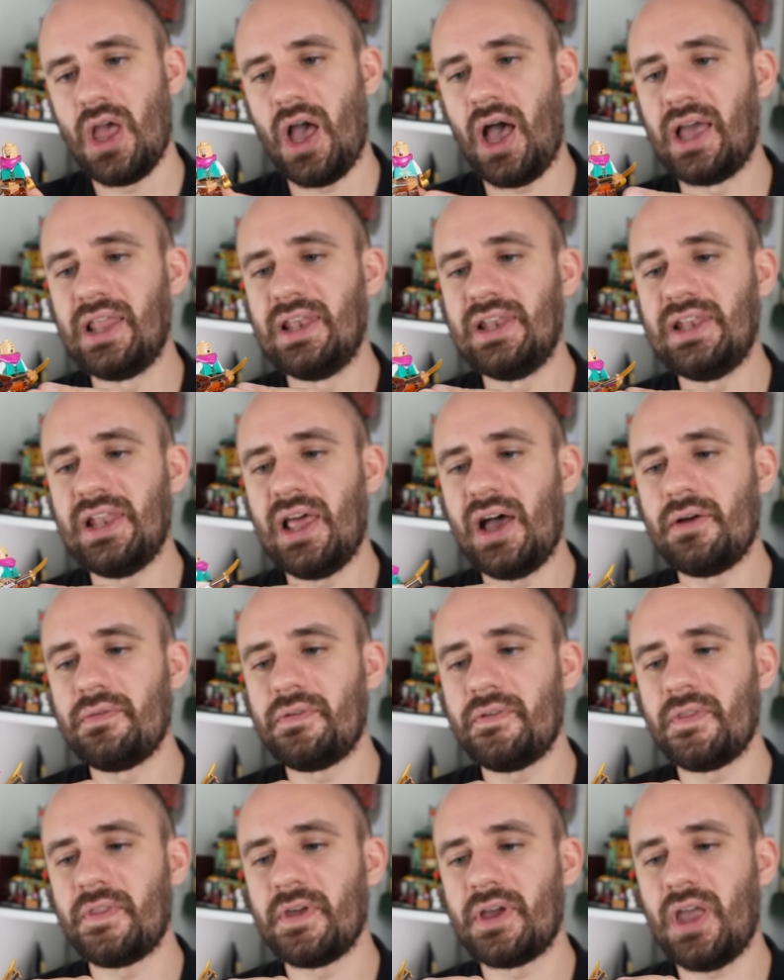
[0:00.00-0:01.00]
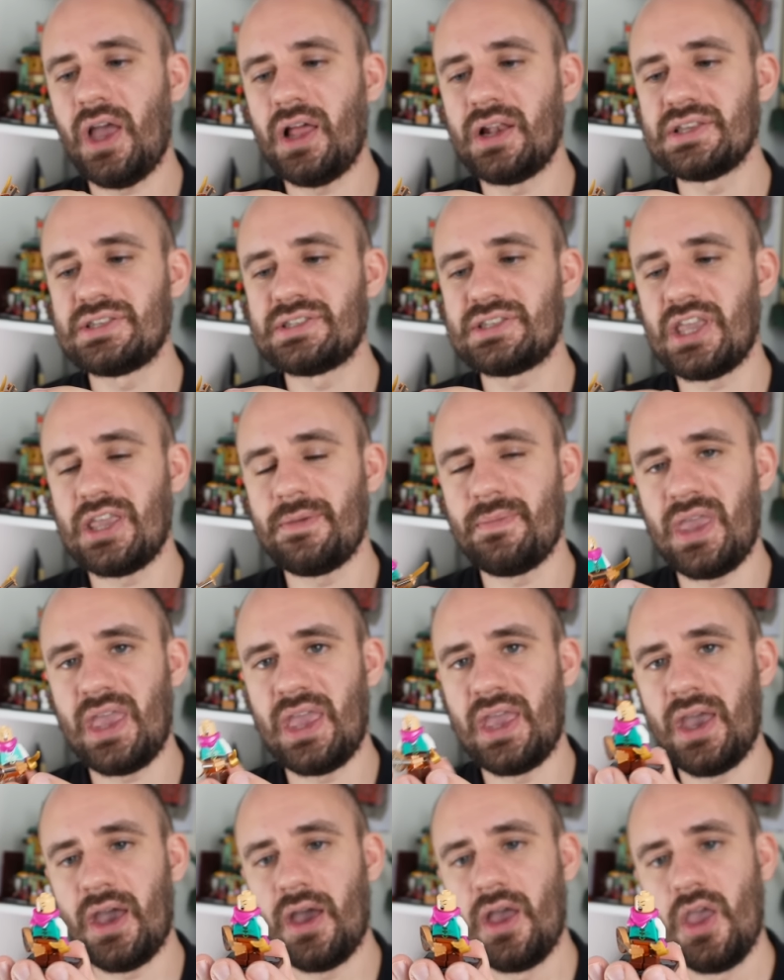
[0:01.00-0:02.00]
I love the colour scheme
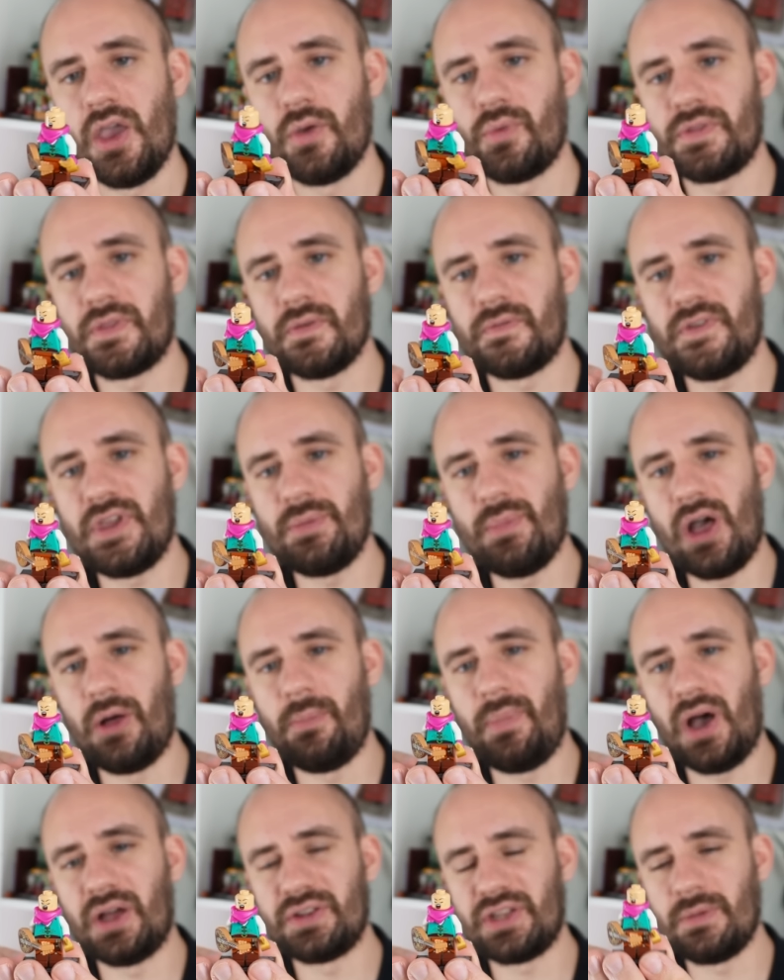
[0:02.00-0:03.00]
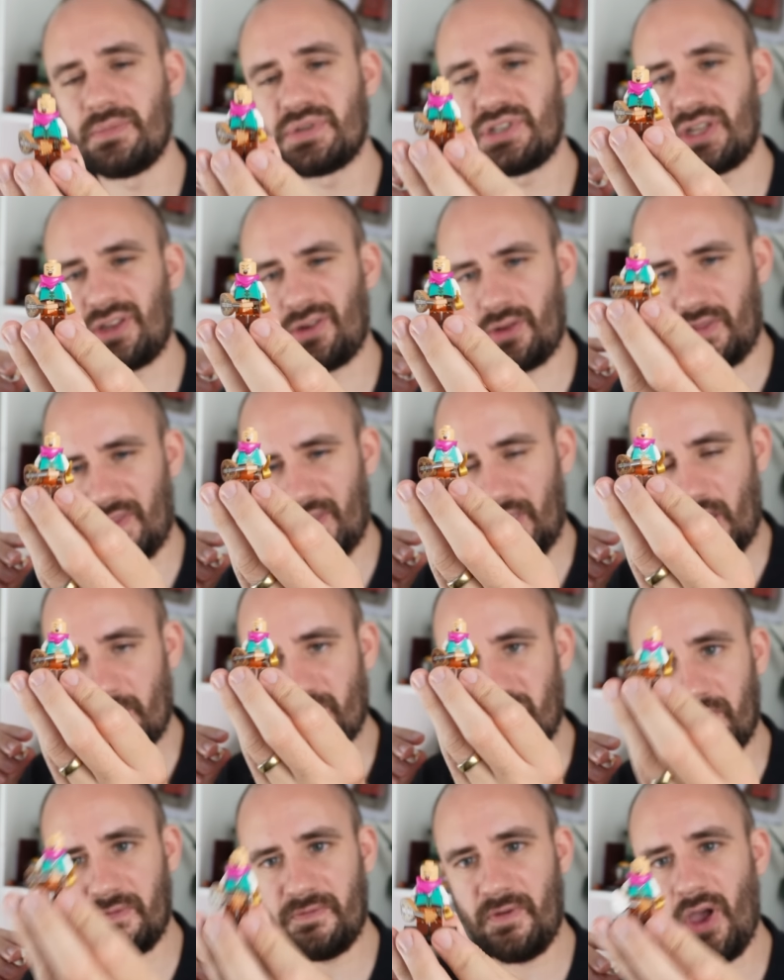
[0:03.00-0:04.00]
here with the female Bard in particular. I think I
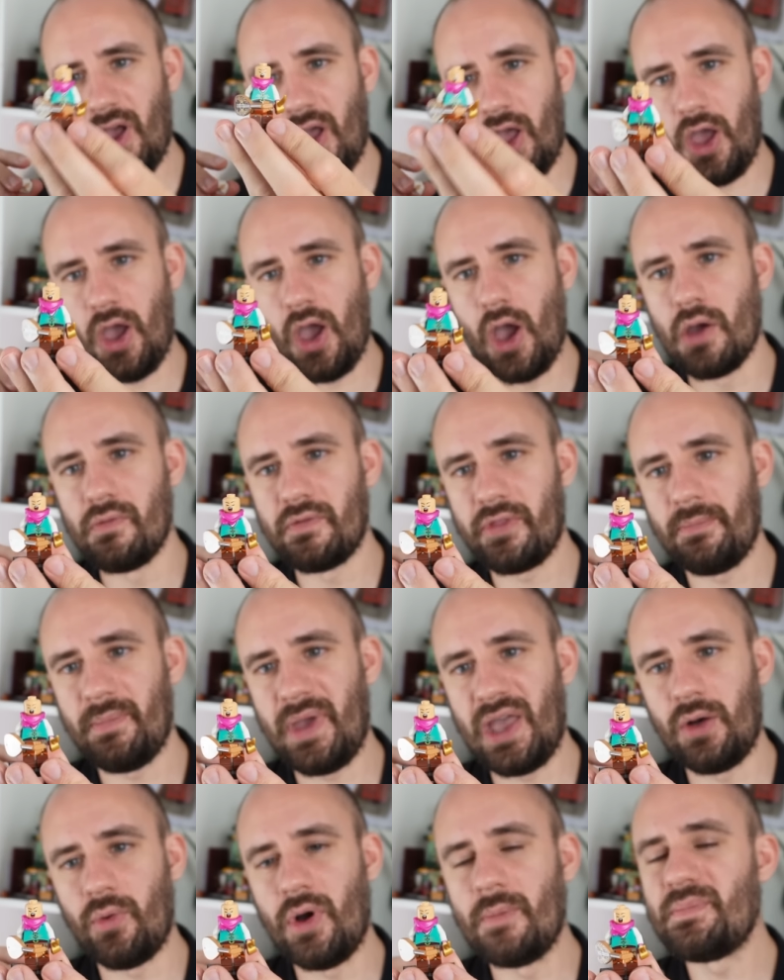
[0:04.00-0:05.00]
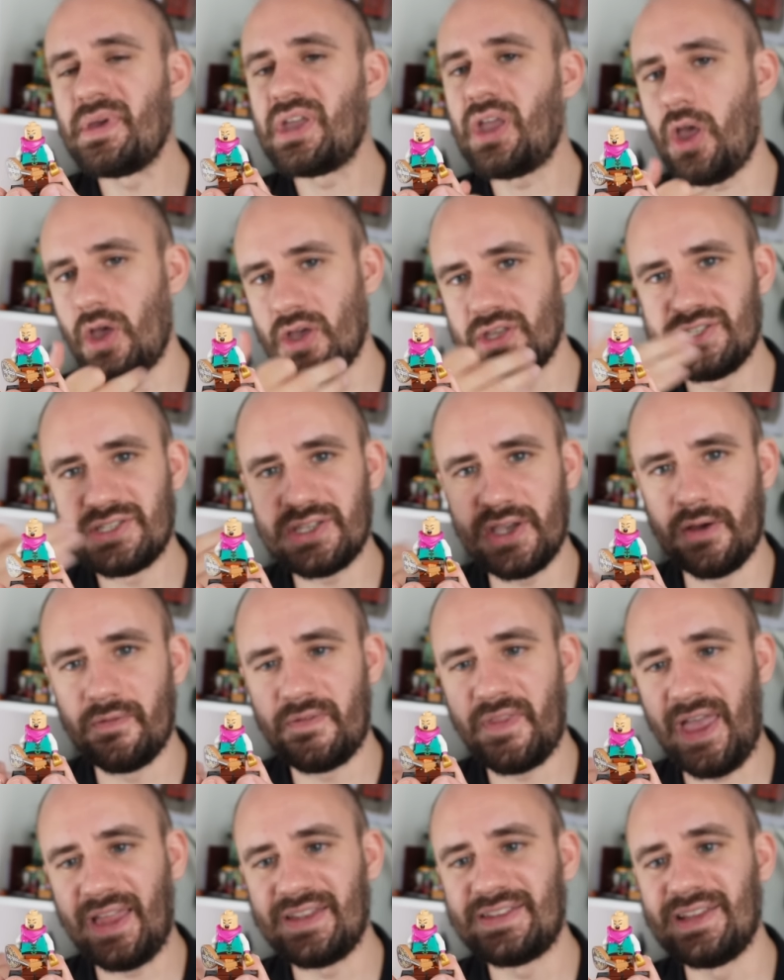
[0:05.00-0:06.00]
prefer her over the male one because of
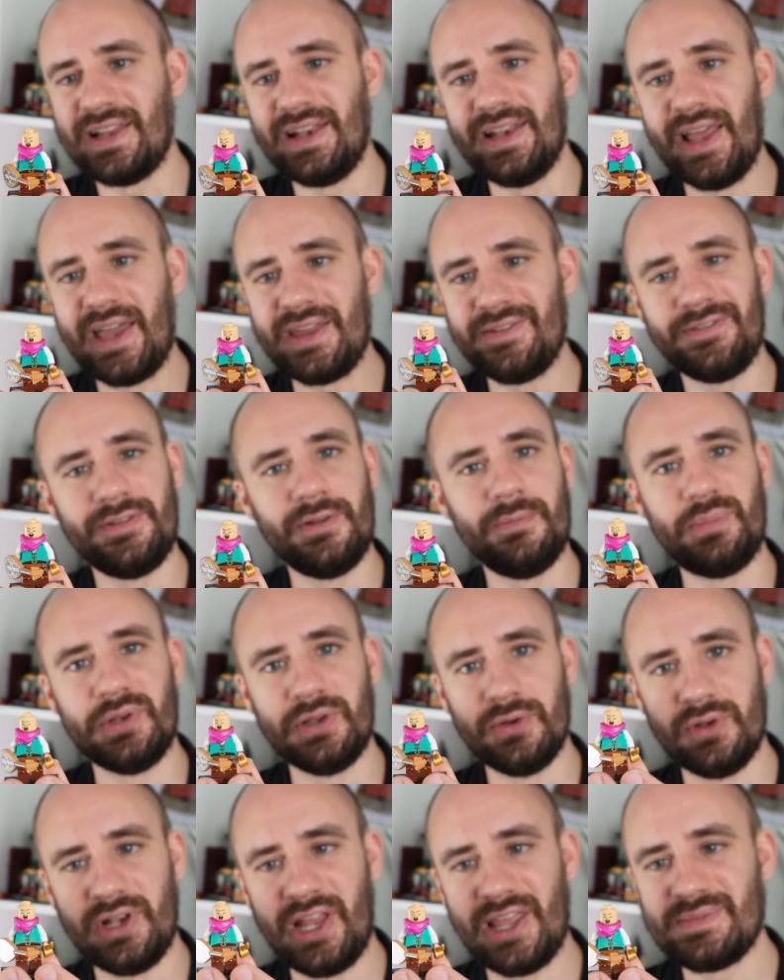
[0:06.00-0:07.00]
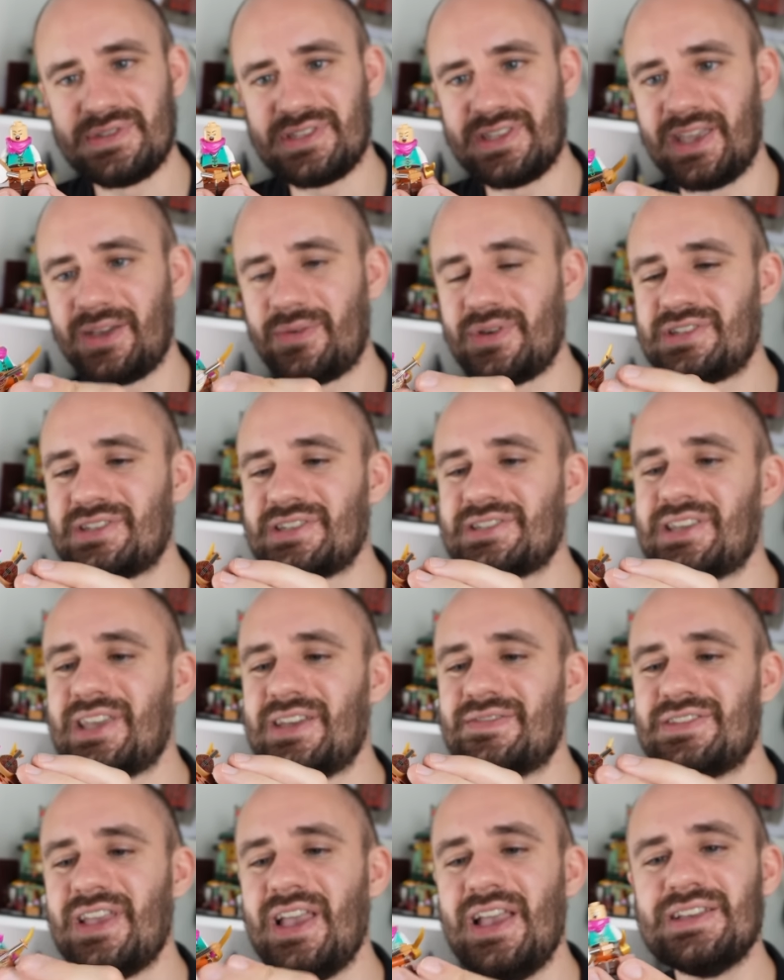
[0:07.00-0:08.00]
that delightful blue lipstick, which just
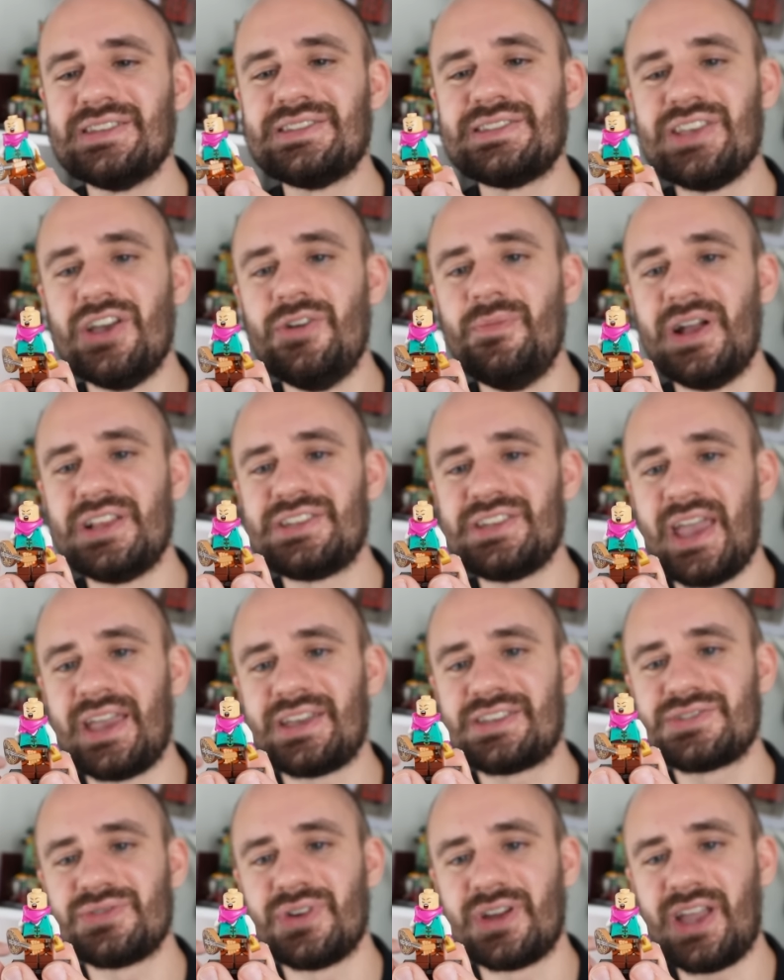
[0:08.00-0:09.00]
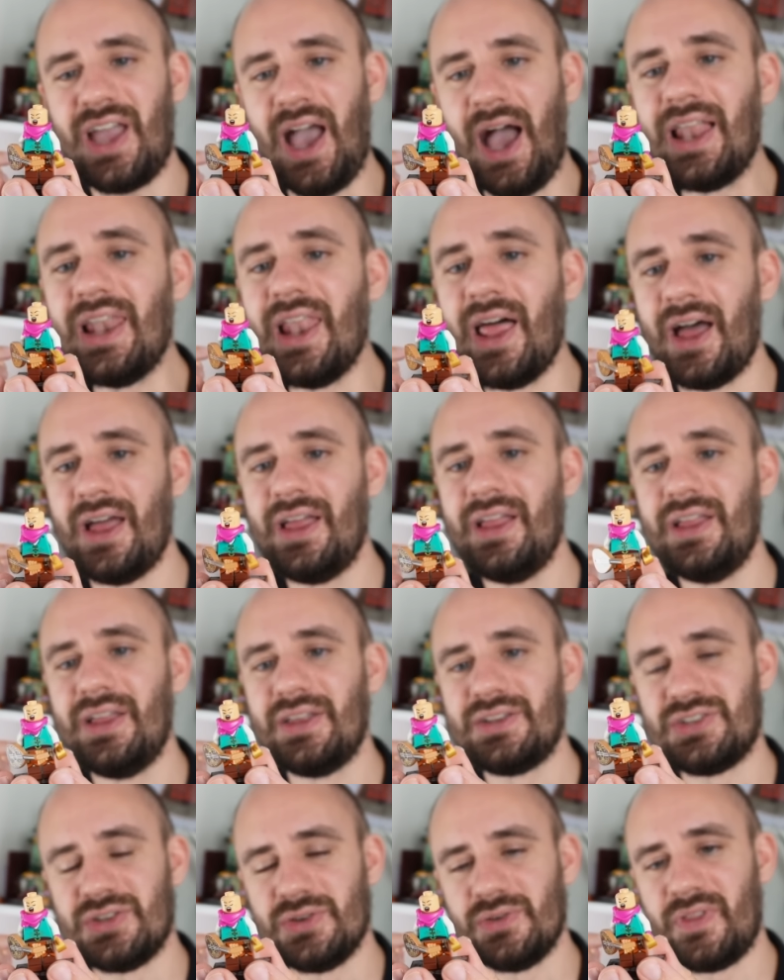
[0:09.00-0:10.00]
gives so much extra extra colour
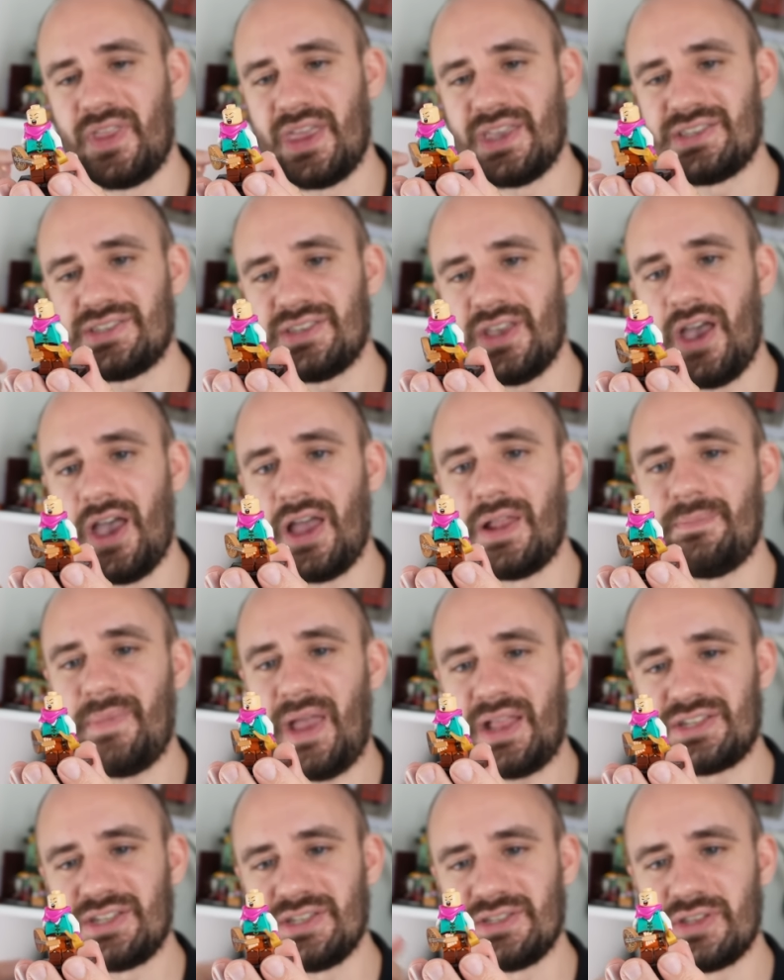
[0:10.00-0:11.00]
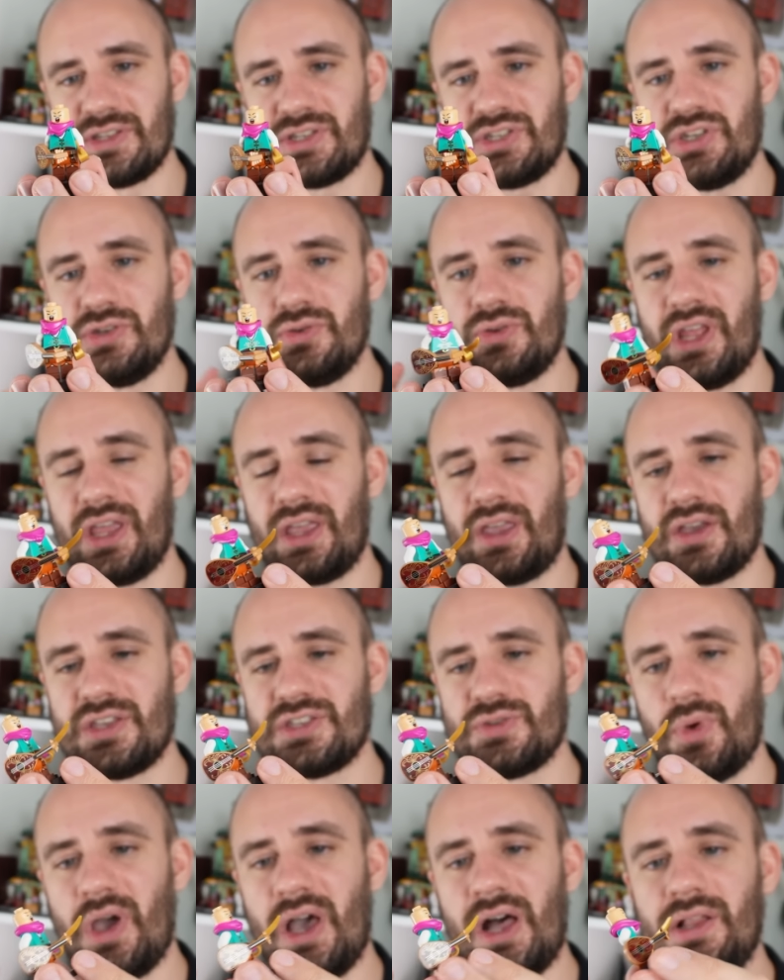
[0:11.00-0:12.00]
to this and matches the tunic
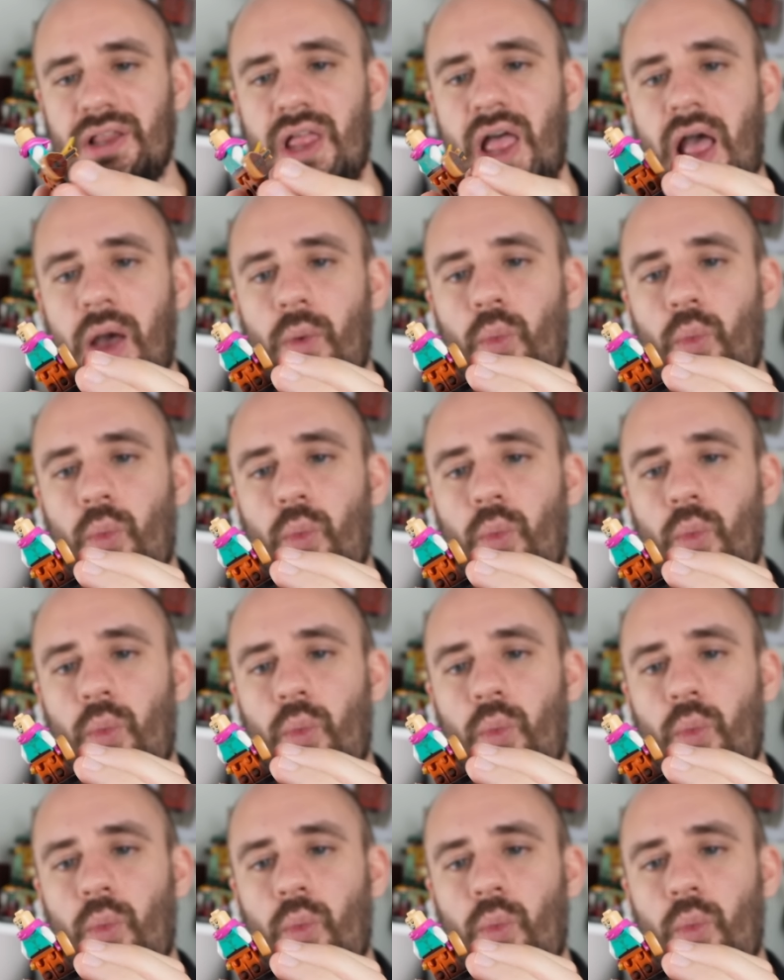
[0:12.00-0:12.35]
as well.